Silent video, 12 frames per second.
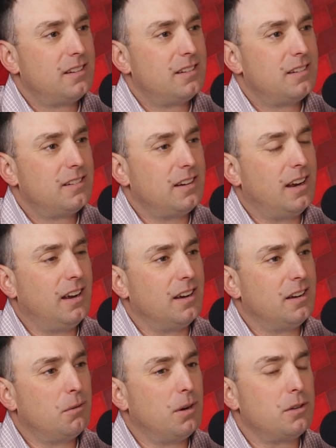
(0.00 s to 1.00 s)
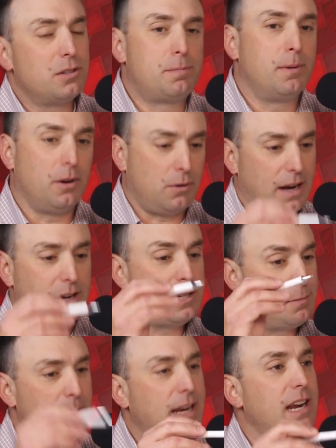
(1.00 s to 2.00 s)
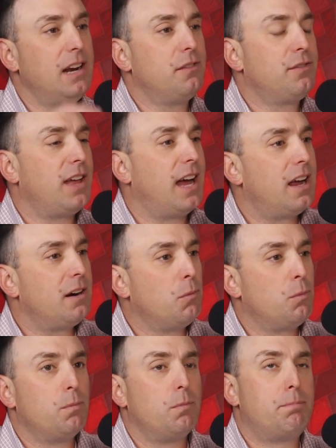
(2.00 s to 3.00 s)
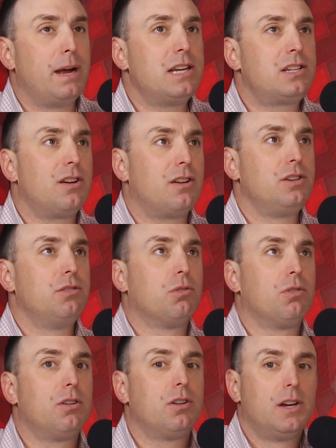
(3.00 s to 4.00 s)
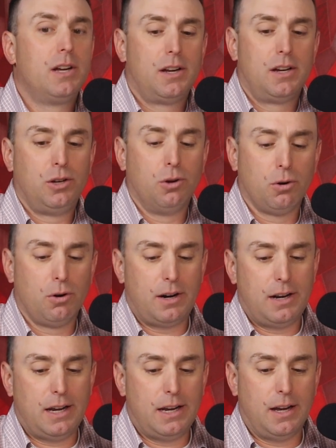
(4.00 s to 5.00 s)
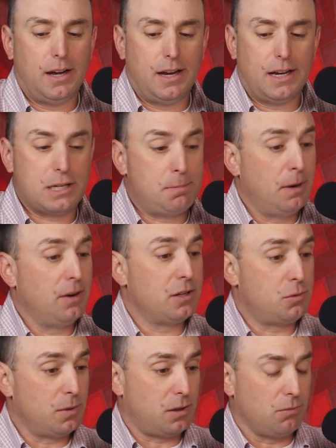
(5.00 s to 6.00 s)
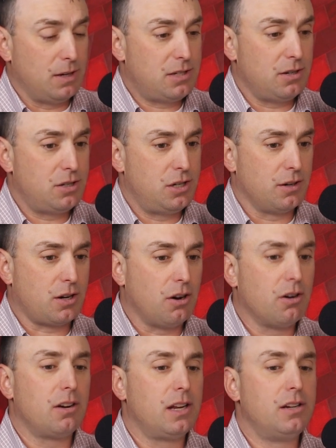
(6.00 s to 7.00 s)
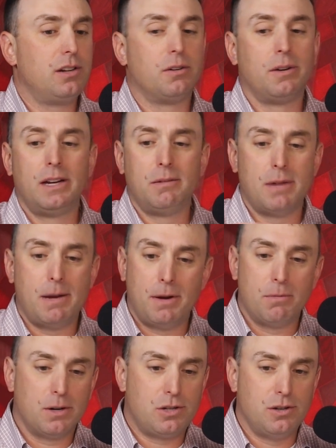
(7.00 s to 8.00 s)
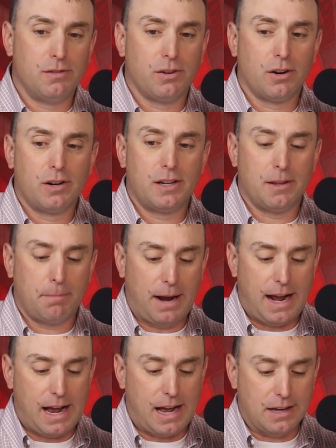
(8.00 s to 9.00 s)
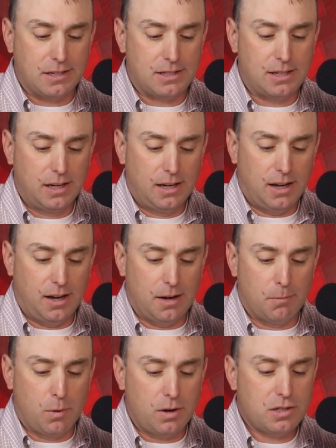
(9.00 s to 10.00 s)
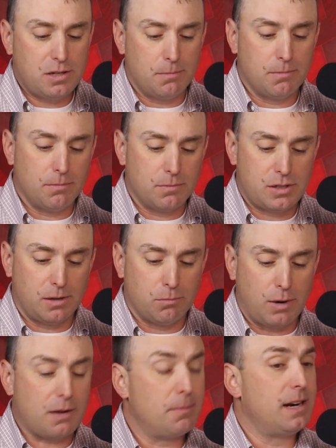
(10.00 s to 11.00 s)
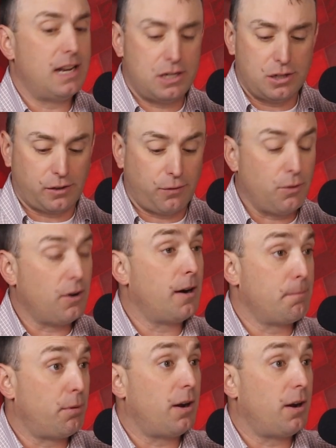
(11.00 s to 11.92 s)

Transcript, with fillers: meat. Yeah. Well, mm -hmm. sp mm-hmm. okay. Speaking of that, mm -hmm. based on your your uh, experience with the research you're currently doing, maybe what you've learned in the past. Um, what are some some recommendations for our